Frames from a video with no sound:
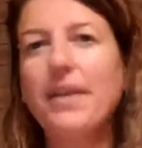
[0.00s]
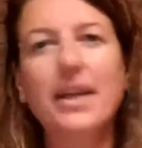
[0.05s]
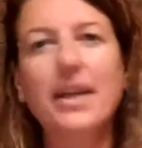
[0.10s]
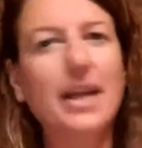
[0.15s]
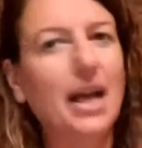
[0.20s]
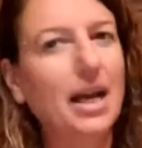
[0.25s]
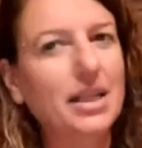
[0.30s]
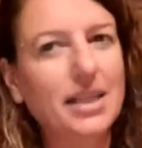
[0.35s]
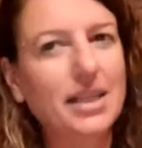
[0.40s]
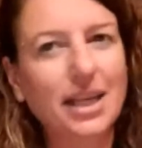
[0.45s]
They
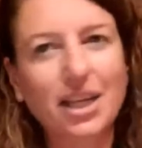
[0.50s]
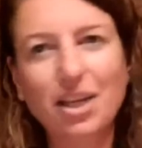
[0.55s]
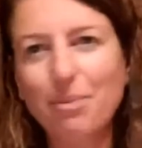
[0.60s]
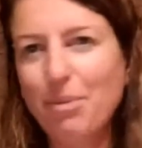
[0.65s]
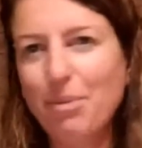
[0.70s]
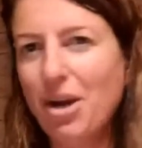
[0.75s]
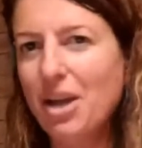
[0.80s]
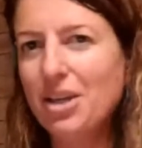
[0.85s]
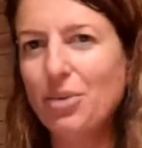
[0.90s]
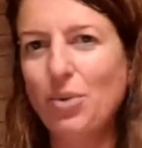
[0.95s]
can't take your
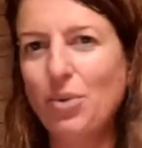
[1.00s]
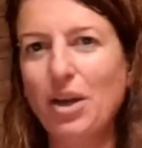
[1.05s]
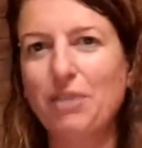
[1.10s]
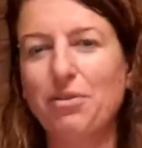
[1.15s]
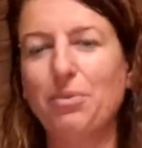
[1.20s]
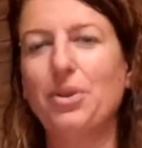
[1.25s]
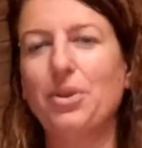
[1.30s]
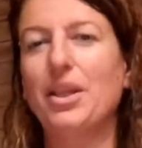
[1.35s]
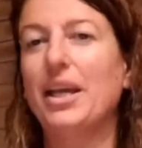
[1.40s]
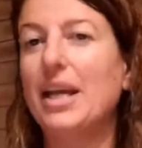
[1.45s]
mind away
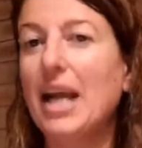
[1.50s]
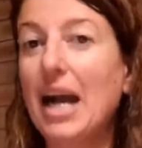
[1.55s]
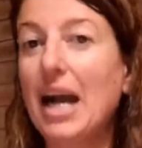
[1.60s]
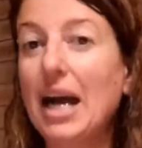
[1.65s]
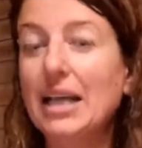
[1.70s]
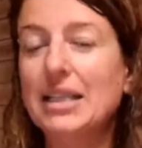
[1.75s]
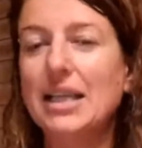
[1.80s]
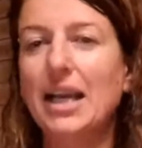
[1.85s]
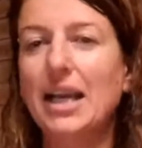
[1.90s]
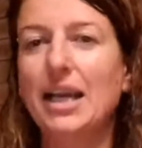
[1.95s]
from you. They
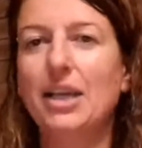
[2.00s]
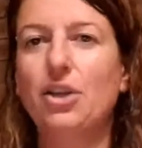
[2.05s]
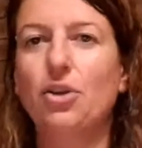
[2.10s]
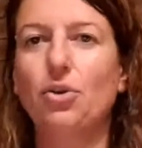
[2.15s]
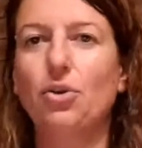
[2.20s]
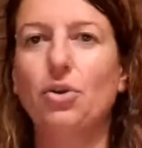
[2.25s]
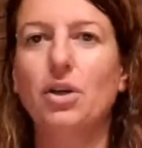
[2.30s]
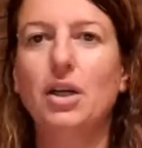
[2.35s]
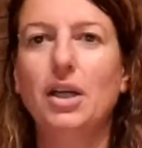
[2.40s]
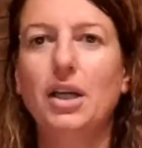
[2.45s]
can't take
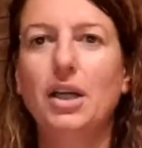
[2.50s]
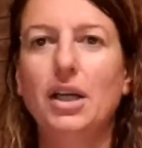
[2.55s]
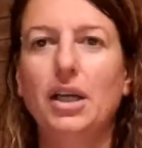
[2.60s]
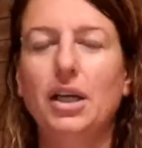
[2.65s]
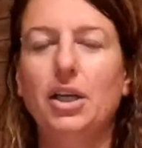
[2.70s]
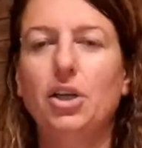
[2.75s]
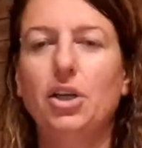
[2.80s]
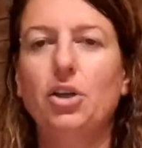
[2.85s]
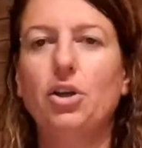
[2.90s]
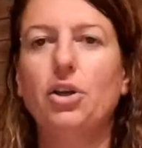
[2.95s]
your
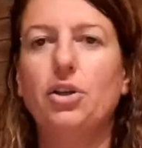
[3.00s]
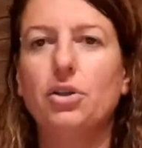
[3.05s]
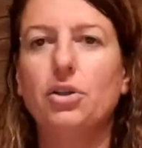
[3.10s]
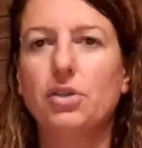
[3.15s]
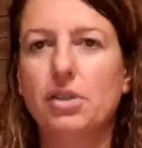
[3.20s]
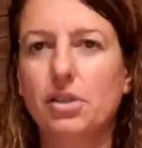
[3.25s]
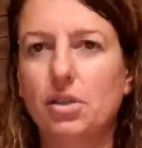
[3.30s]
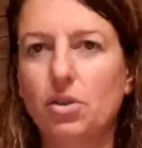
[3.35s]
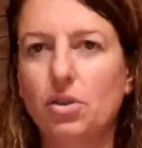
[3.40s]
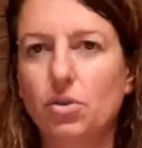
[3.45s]

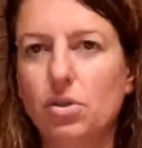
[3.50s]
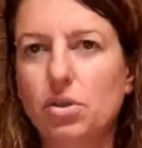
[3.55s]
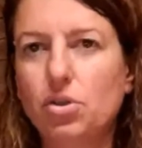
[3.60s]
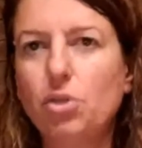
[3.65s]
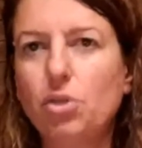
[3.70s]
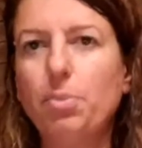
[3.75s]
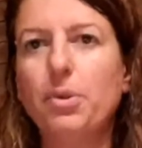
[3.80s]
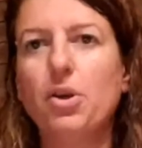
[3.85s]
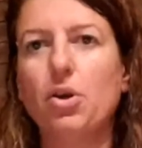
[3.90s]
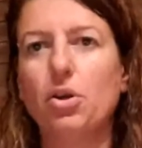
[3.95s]

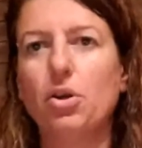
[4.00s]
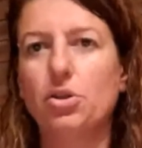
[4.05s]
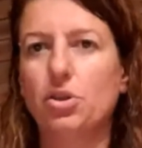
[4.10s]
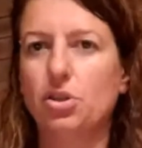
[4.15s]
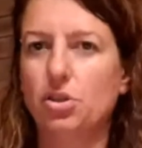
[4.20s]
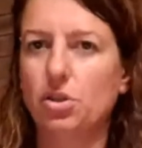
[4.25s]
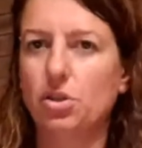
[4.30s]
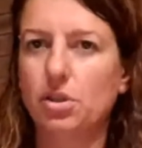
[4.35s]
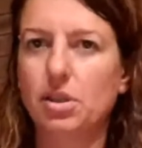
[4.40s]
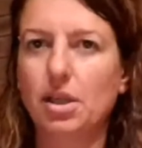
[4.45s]

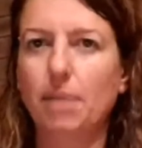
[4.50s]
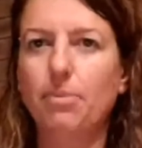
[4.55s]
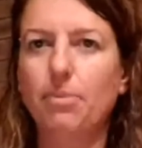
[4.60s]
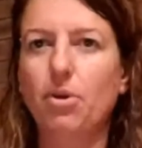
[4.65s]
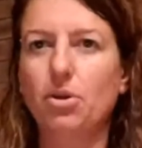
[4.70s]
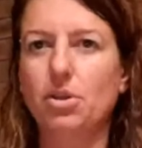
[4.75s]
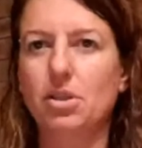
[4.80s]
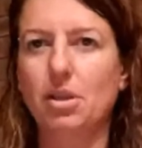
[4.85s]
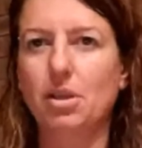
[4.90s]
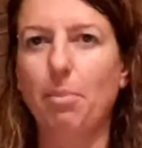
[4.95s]
superconscious, your
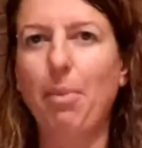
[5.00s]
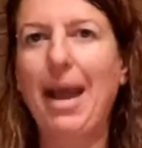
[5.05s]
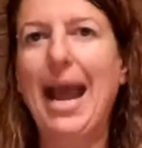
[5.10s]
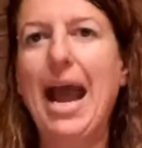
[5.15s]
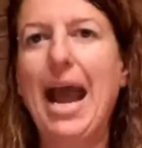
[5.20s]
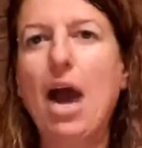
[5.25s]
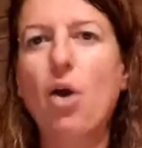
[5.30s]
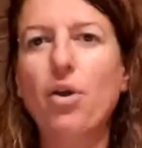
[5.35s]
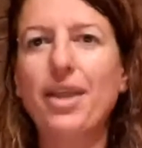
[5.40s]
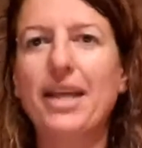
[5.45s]
subconscious, the
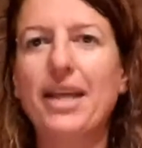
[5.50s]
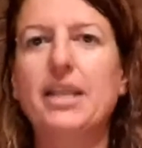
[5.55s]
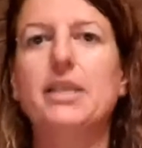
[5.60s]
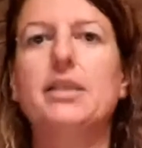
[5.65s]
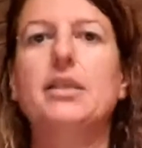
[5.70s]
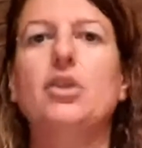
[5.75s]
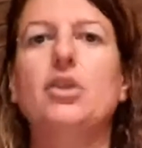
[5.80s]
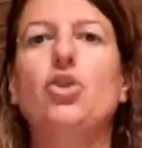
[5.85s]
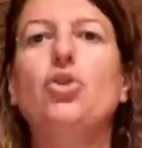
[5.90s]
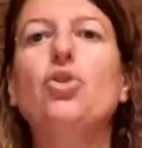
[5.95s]
power that
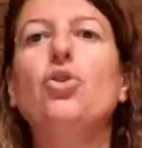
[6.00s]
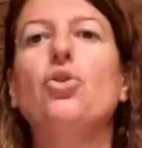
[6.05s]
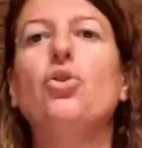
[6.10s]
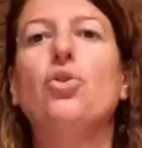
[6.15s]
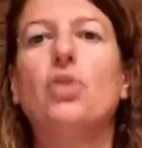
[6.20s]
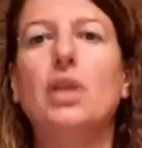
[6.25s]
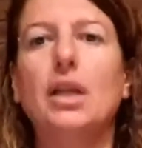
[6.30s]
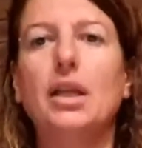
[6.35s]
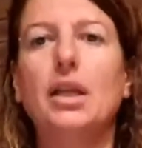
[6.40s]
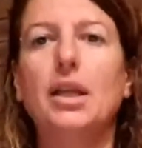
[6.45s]
is you,
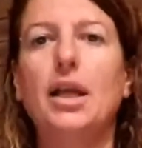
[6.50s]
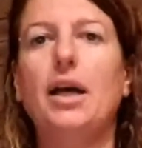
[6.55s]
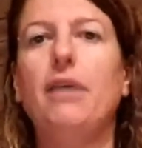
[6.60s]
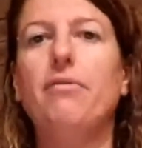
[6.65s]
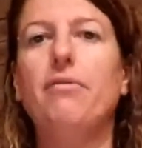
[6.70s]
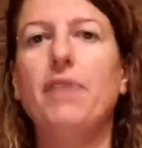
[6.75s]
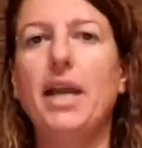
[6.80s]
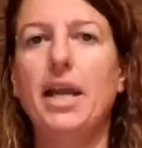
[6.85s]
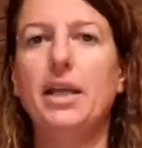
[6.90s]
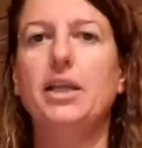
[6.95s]
the
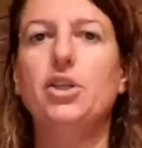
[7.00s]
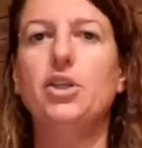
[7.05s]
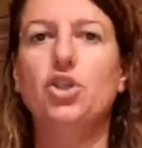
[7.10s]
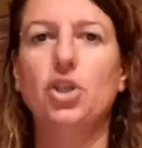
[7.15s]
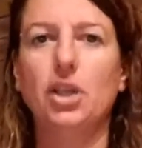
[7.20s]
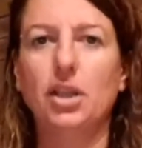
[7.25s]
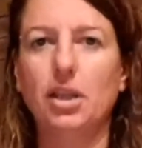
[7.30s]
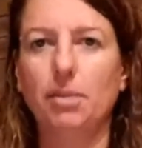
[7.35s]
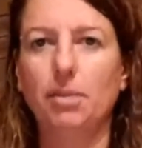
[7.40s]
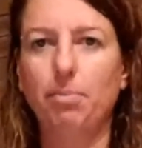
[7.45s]
love
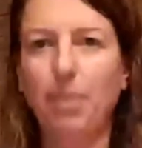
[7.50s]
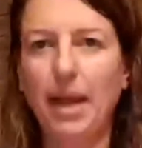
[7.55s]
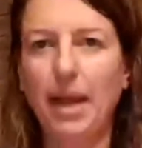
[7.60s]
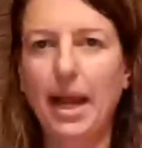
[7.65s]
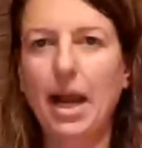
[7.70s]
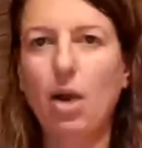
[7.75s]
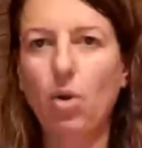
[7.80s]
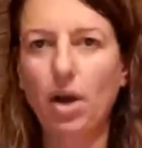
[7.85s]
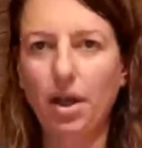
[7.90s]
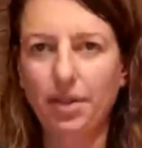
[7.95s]
energy, the
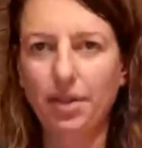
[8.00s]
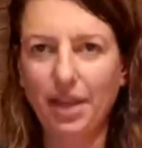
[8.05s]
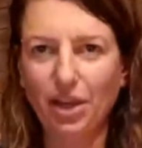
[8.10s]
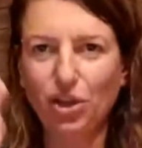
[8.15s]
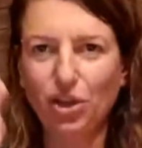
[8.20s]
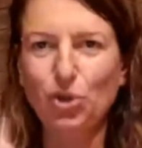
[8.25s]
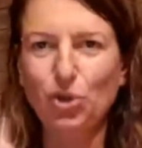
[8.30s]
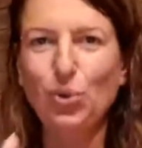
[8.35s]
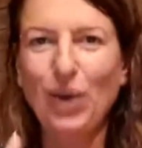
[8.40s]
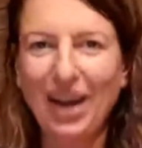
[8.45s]
power that
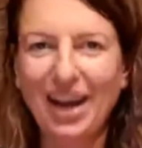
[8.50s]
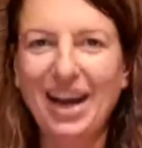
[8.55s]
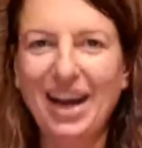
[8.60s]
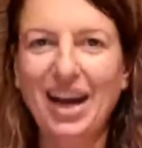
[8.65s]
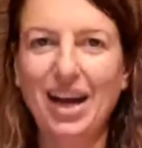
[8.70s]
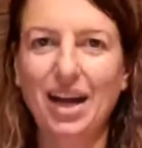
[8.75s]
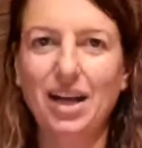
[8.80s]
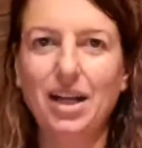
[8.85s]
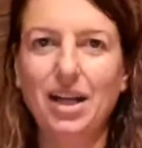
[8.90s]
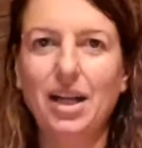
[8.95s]
you
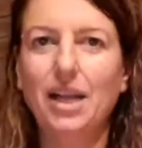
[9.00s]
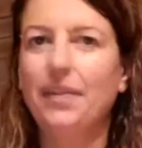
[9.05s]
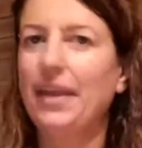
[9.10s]
are.